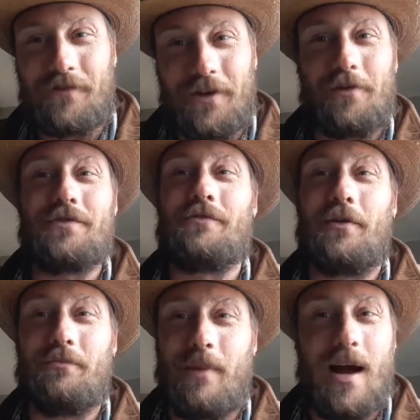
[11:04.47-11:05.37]
If you use a
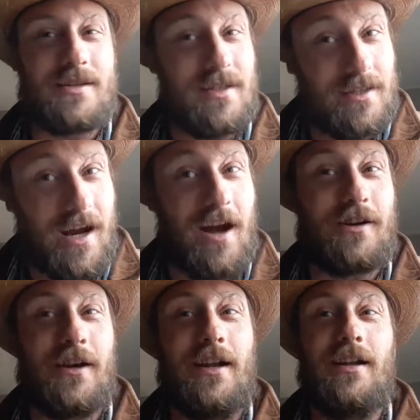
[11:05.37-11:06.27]
rooting box on a
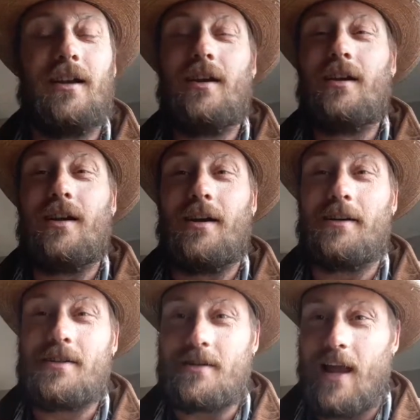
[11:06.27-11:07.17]
concrete
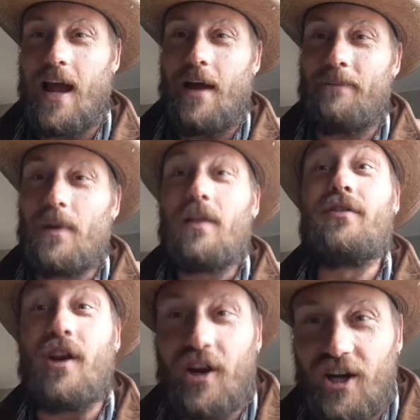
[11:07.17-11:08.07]
slab,
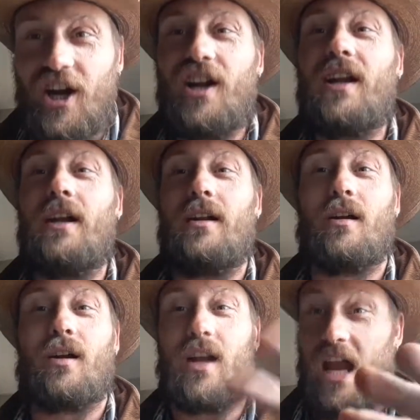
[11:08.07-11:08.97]
they're going to get
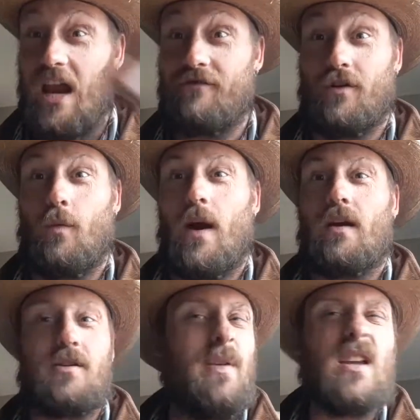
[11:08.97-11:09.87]
dirt everywhere.
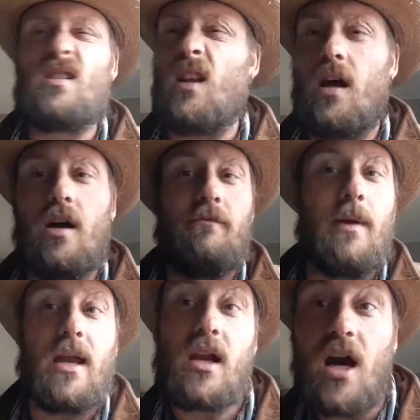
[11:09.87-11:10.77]
Because pigs love
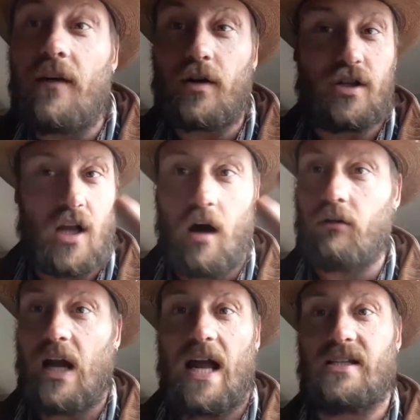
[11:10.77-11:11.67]
being covered in
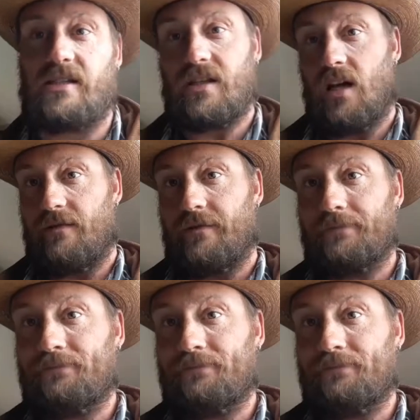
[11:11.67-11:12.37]
all kinds of stuff.